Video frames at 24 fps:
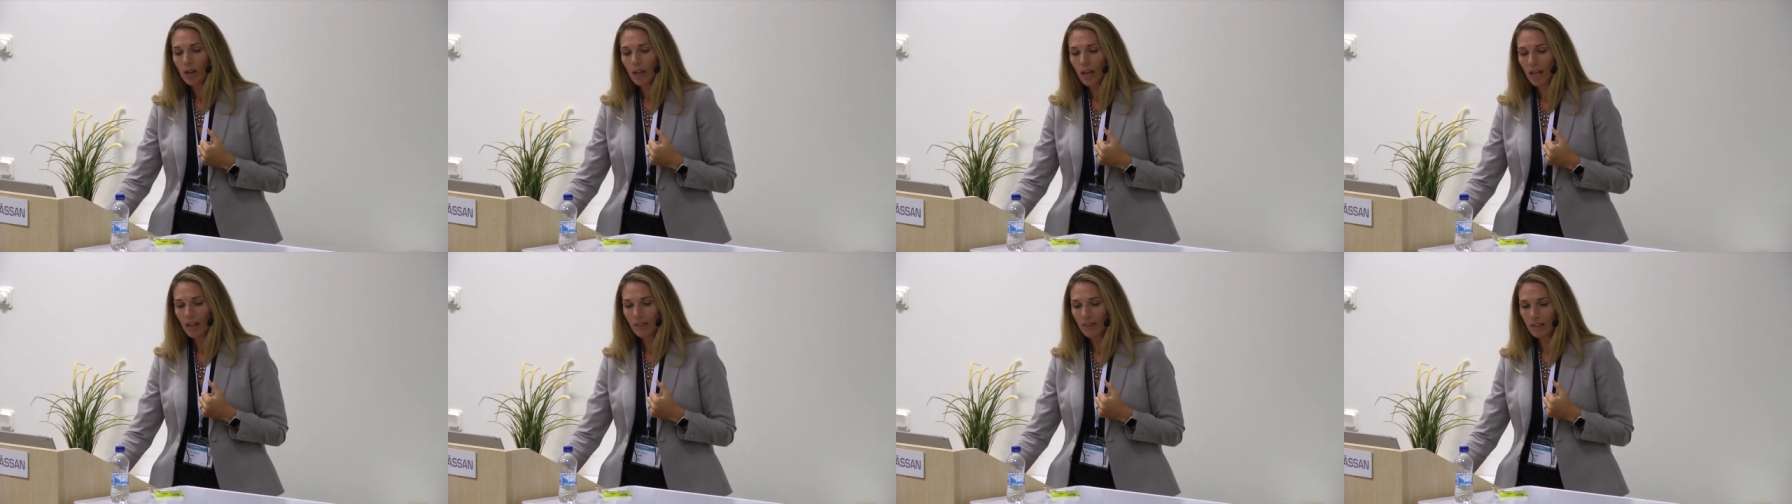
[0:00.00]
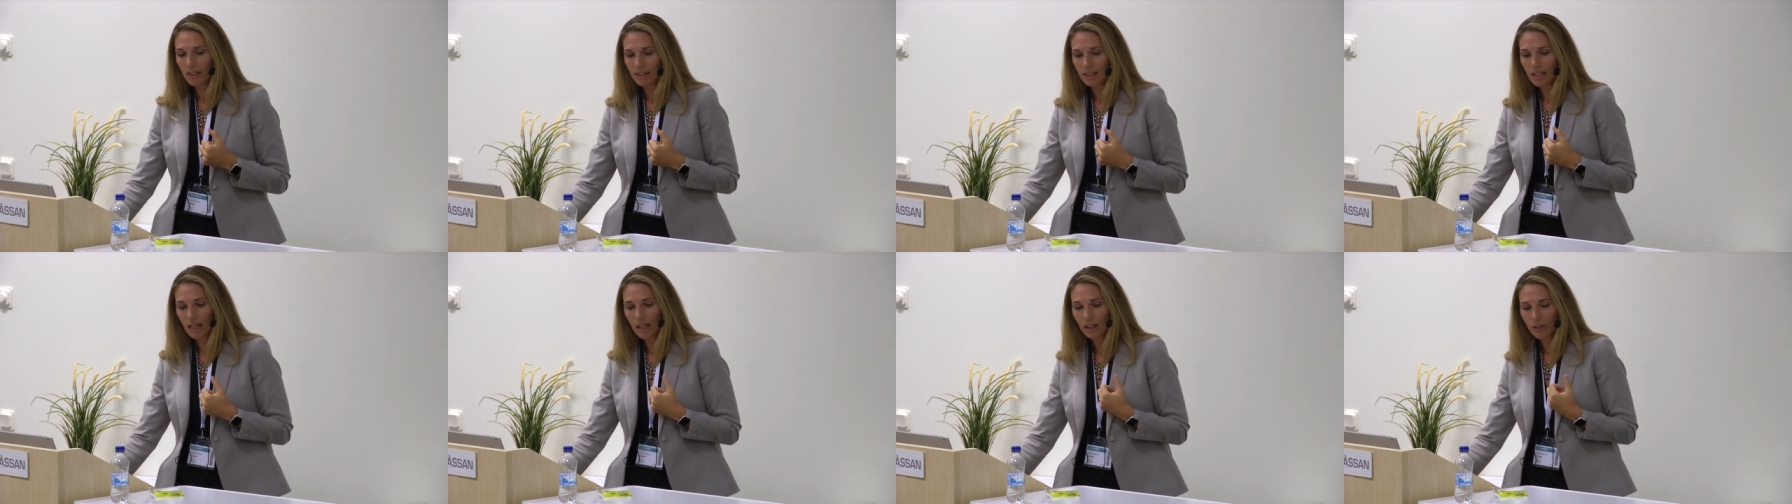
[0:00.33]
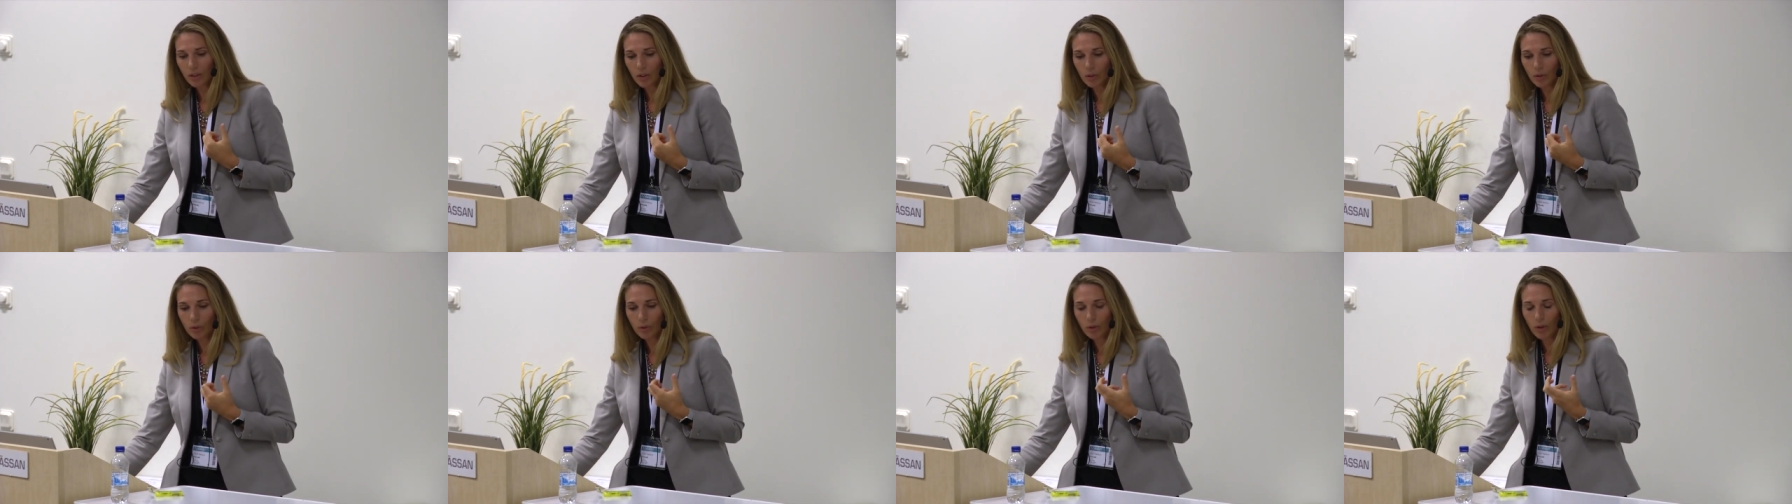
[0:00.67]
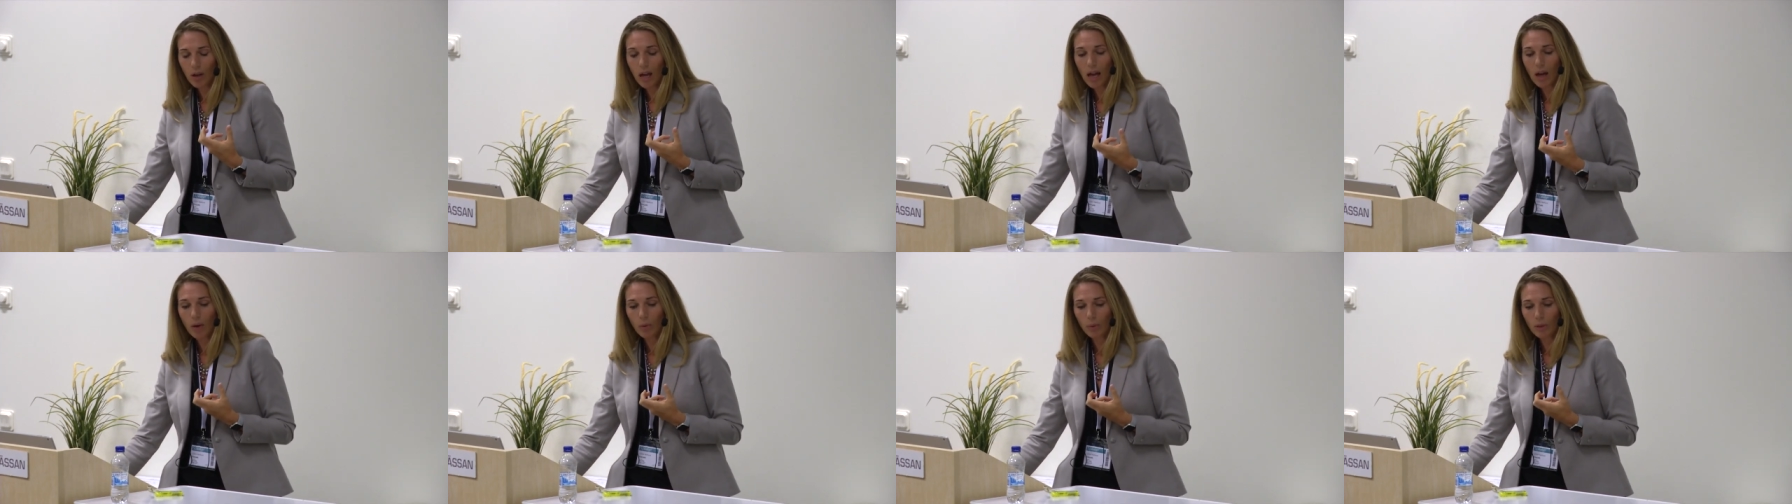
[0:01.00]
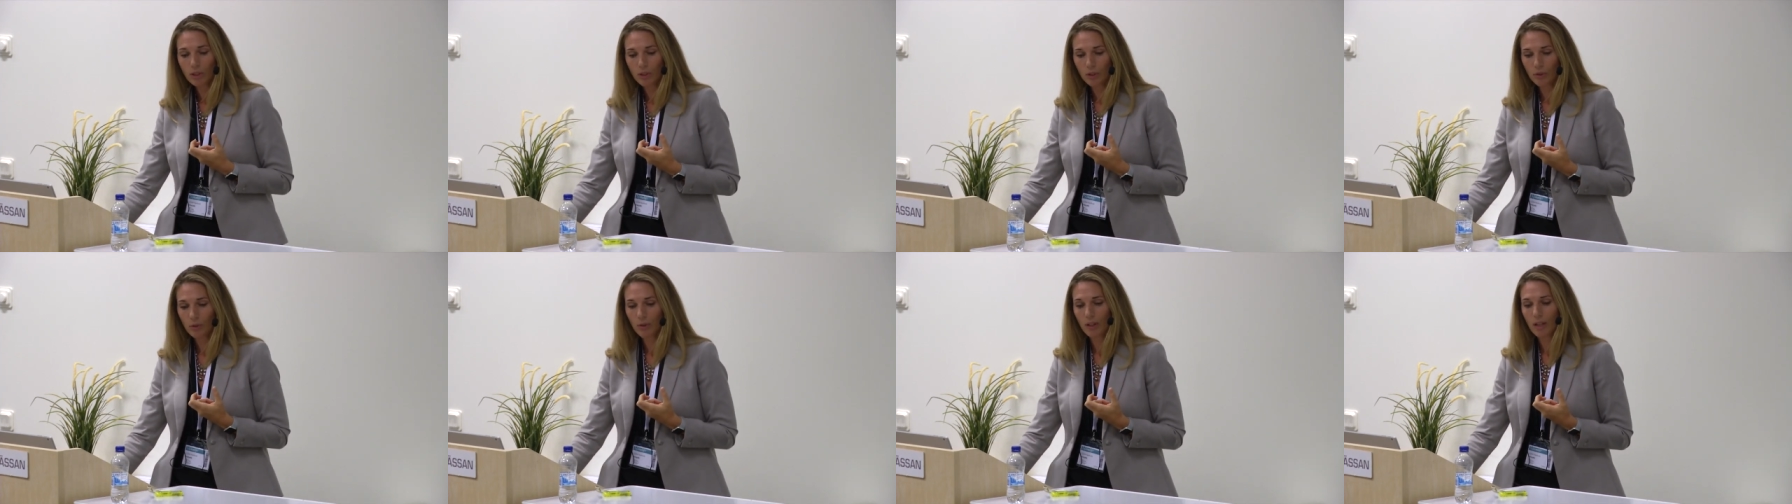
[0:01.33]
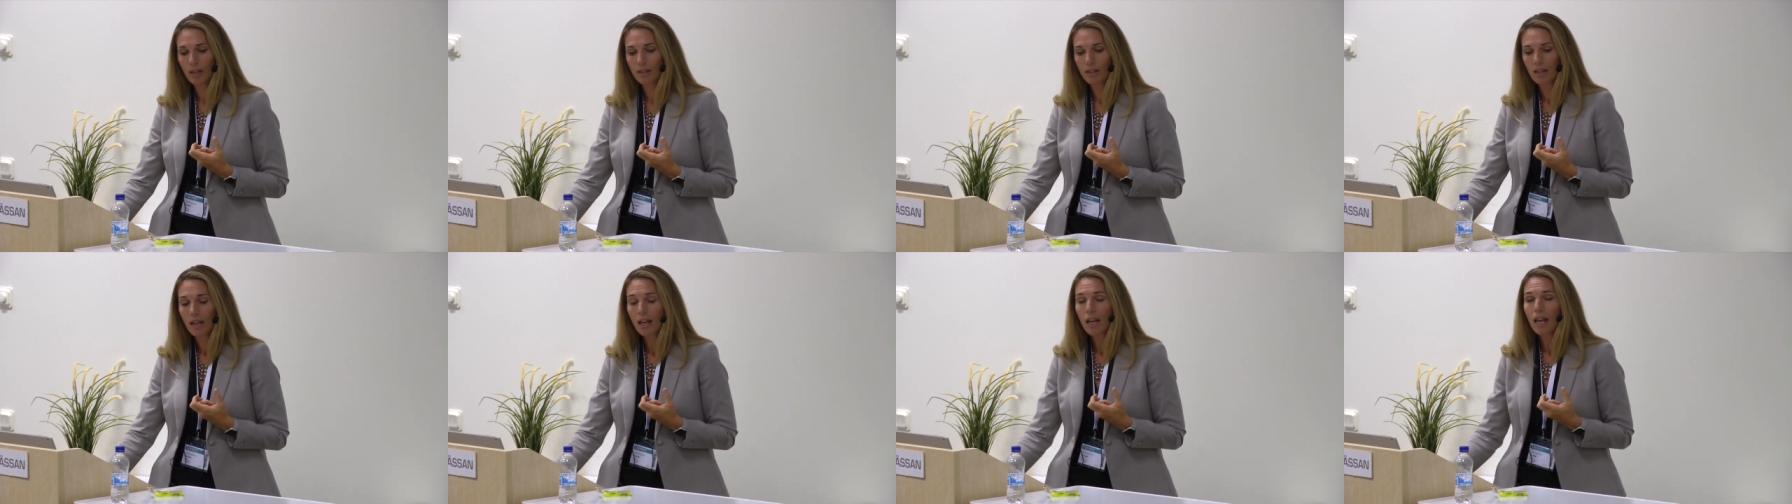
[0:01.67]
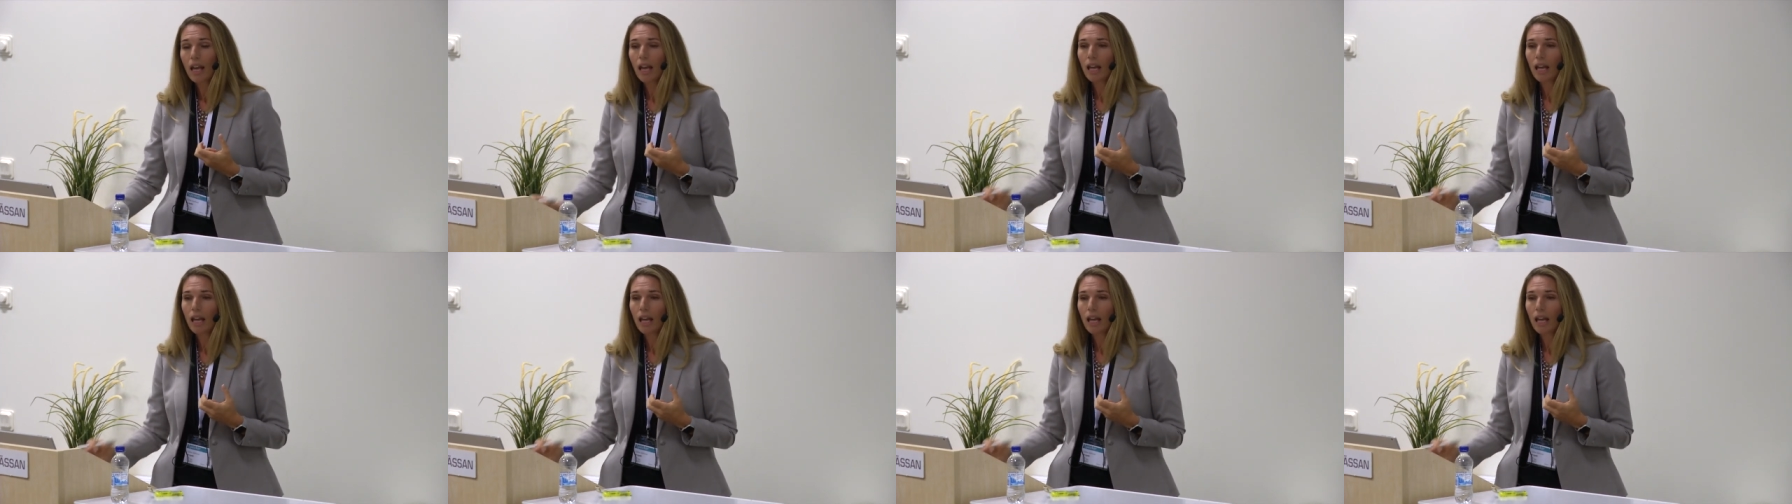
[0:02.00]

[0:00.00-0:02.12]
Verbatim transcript: and then tell you, you know, how we do this.